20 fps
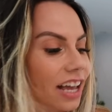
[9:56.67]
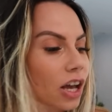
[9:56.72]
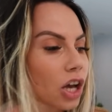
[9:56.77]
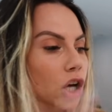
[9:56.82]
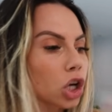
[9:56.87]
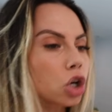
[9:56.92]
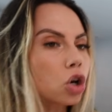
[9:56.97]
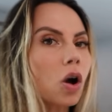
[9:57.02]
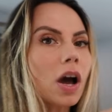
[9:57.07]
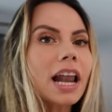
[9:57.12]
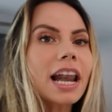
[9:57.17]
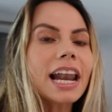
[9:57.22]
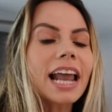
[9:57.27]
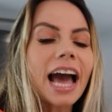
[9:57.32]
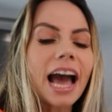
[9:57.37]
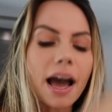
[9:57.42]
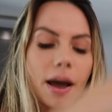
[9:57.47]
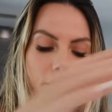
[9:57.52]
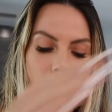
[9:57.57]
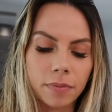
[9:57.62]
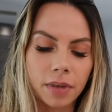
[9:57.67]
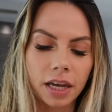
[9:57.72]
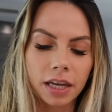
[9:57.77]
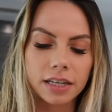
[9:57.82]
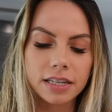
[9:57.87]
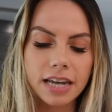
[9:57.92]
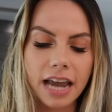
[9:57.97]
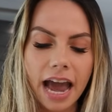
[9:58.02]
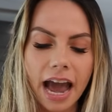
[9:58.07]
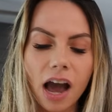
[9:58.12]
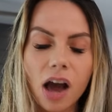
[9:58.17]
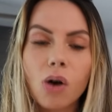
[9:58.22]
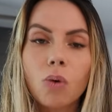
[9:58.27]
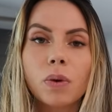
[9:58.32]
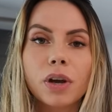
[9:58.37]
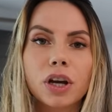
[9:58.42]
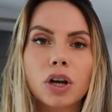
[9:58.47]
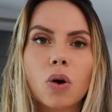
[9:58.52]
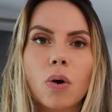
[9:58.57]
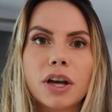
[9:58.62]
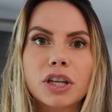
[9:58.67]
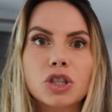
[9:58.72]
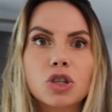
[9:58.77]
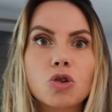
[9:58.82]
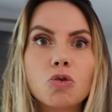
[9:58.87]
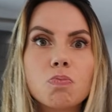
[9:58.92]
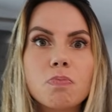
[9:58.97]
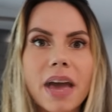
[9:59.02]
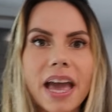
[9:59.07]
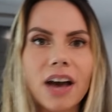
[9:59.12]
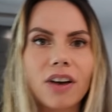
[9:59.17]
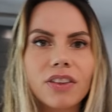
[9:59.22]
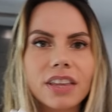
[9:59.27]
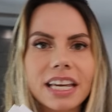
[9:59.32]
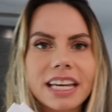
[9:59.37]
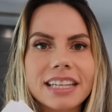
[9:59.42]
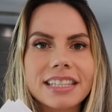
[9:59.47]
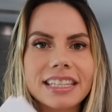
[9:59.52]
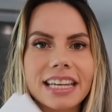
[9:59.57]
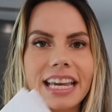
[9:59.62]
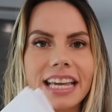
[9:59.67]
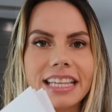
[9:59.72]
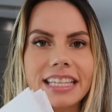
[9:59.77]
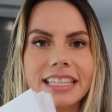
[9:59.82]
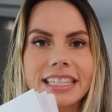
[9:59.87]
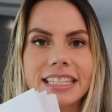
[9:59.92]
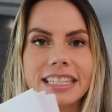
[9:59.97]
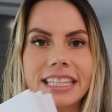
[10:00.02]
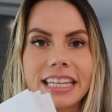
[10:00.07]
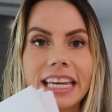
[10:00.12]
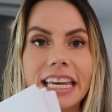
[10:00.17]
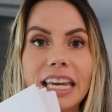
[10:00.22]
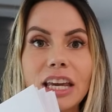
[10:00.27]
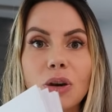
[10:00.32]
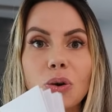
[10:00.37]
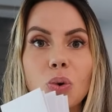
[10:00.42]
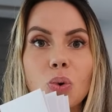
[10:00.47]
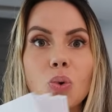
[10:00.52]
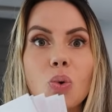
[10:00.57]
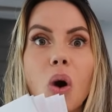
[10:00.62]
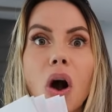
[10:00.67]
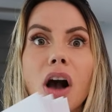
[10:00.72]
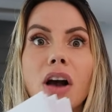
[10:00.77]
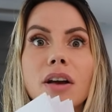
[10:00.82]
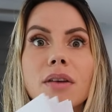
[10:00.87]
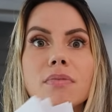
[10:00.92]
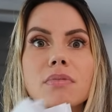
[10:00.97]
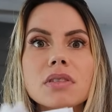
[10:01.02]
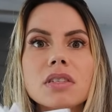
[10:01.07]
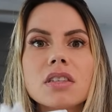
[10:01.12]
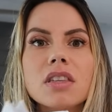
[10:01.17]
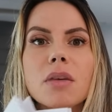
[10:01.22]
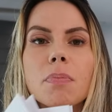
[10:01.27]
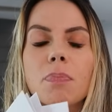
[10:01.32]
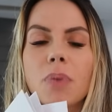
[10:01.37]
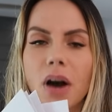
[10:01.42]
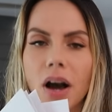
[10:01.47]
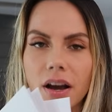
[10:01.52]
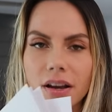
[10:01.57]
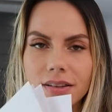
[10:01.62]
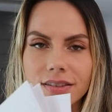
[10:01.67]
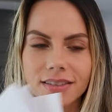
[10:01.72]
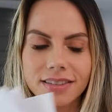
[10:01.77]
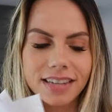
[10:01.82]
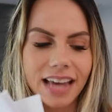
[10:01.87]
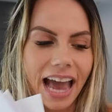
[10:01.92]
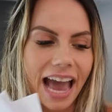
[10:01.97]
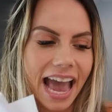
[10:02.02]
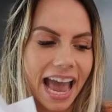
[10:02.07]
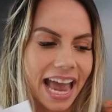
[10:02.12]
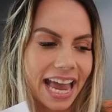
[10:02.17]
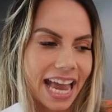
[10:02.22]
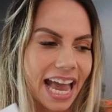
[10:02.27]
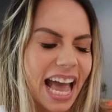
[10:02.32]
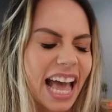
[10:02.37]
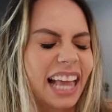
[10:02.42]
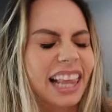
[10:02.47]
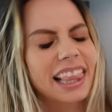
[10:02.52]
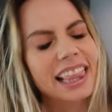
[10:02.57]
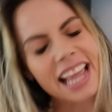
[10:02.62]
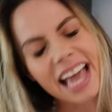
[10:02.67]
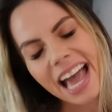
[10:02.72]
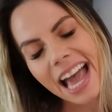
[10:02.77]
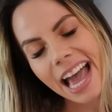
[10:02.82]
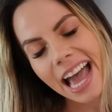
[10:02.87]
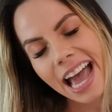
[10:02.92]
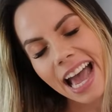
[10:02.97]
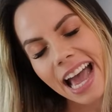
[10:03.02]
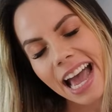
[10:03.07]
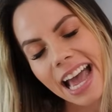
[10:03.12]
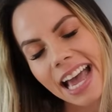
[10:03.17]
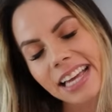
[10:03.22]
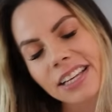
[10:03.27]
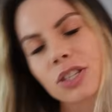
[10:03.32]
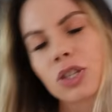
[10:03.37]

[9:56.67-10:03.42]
Go llama. now we're going to mail these and see who all comes to the party. Let's